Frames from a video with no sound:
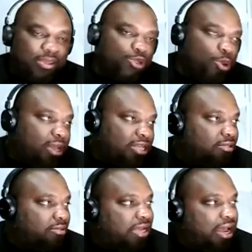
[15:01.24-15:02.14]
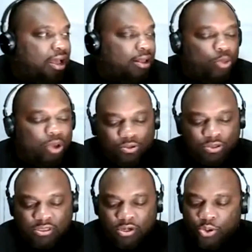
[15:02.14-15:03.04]
enjoy our time. The waiter was
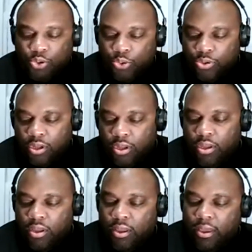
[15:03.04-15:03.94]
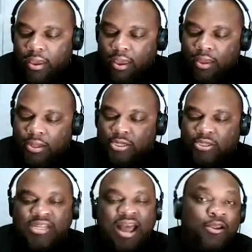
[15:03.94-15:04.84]
cool. So it's
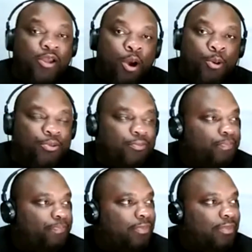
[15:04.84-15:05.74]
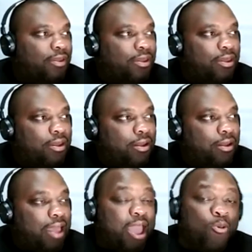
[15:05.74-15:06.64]
time to go.
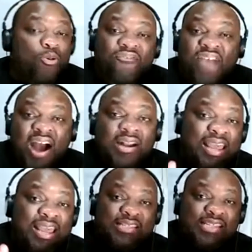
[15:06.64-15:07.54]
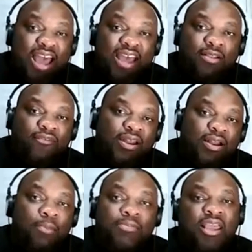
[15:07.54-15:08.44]
And we found an inside elevator.
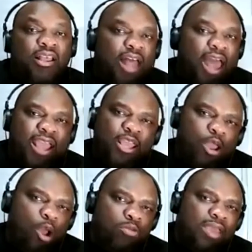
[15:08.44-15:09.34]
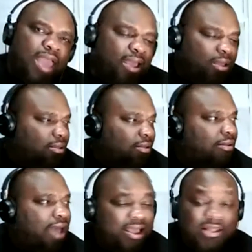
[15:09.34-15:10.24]
I'm thinking like, okay,
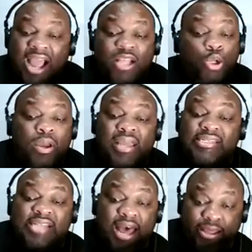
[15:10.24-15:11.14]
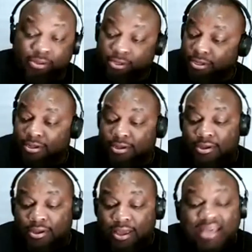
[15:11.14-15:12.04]
I can do it inside.
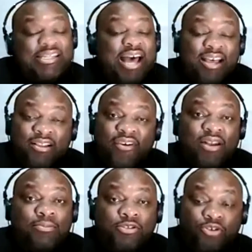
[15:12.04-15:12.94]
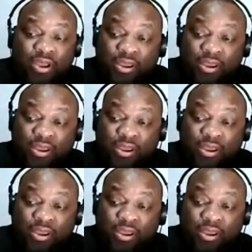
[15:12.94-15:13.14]
Inside elevator, I'm straight.